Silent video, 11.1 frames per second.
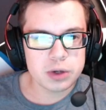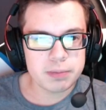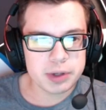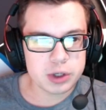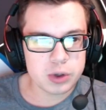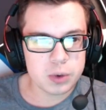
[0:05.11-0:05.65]
will
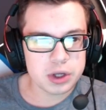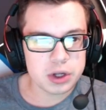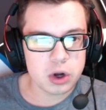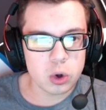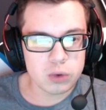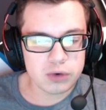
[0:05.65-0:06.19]
be going
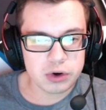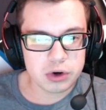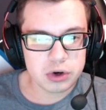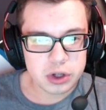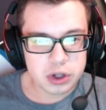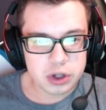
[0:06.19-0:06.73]
over
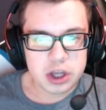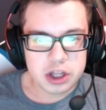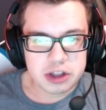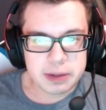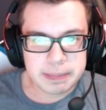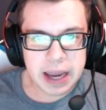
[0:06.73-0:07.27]

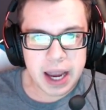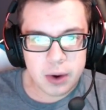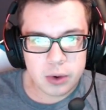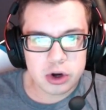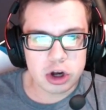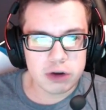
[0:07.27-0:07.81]
the
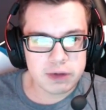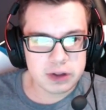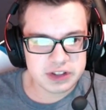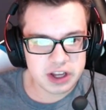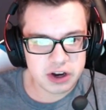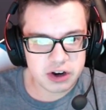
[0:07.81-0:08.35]
power of
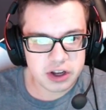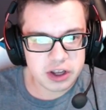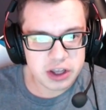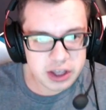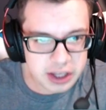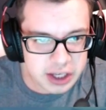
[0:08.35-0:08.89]
Altaria
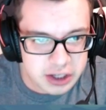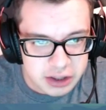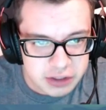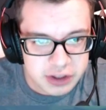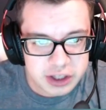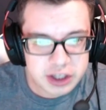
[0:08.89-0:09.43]
in
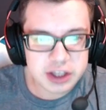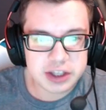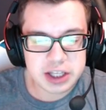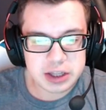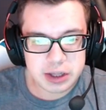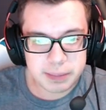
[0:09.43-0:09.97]
the
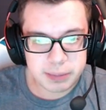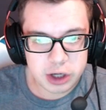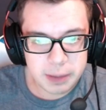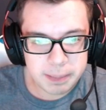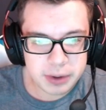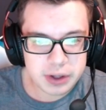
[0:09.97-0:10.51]
Kingdom
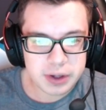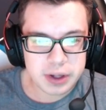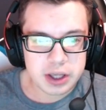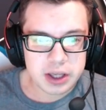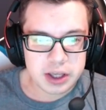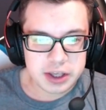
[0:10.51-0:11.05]
Cup
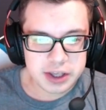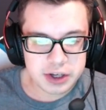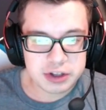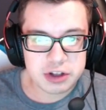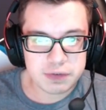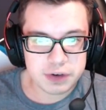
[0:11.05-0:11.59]
here
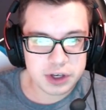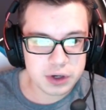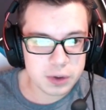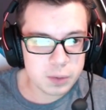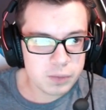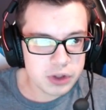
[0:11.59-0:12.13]
in this video.